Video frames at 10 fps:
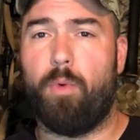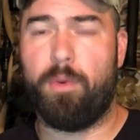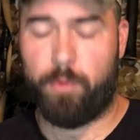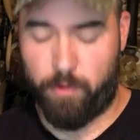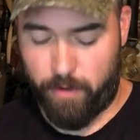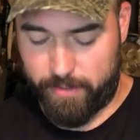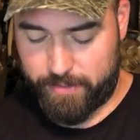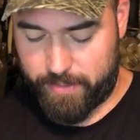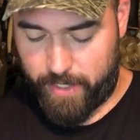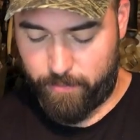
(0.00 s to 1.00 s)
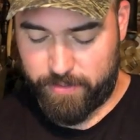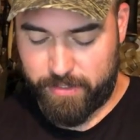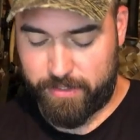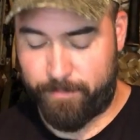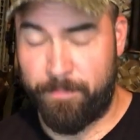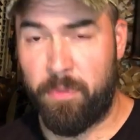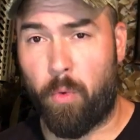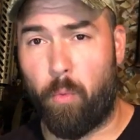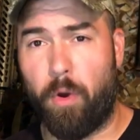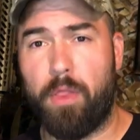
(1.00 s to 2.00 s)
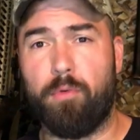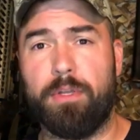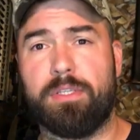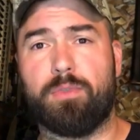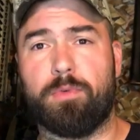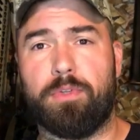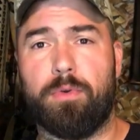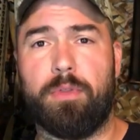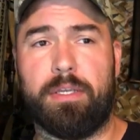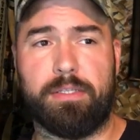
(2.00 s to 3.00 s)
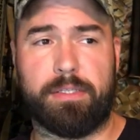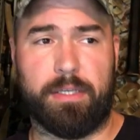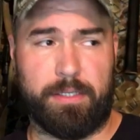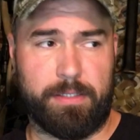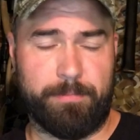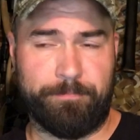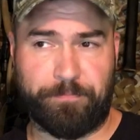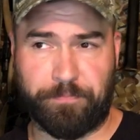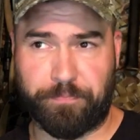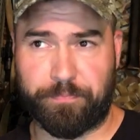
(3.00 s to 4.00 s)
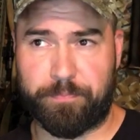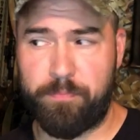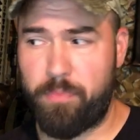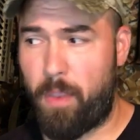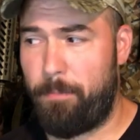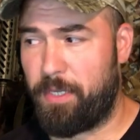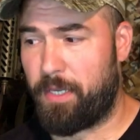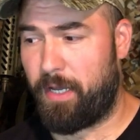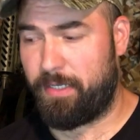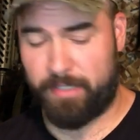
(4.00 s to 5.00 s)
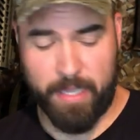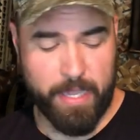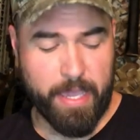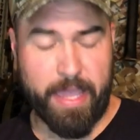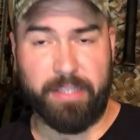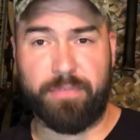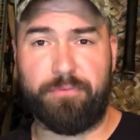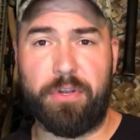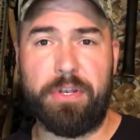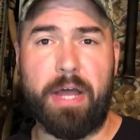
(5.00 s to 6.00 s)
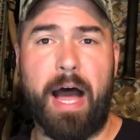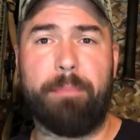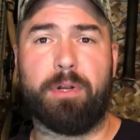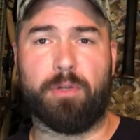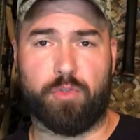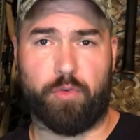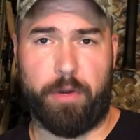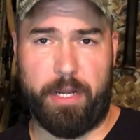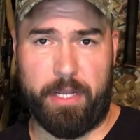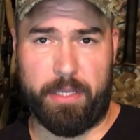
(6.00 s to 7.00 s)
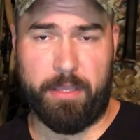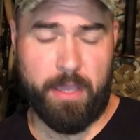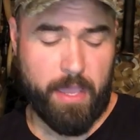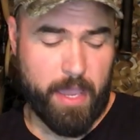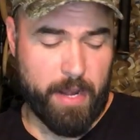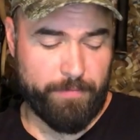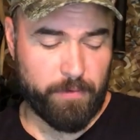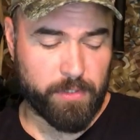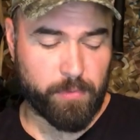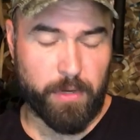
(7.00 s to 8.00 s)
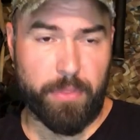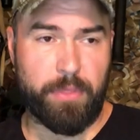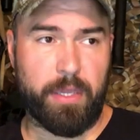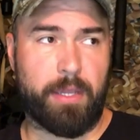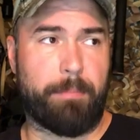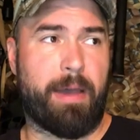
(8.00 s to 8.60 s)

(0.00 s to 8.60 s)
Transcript: when we were on site, which is one of the reasons we do these things. Because it's phenomenal training. And if you just want to think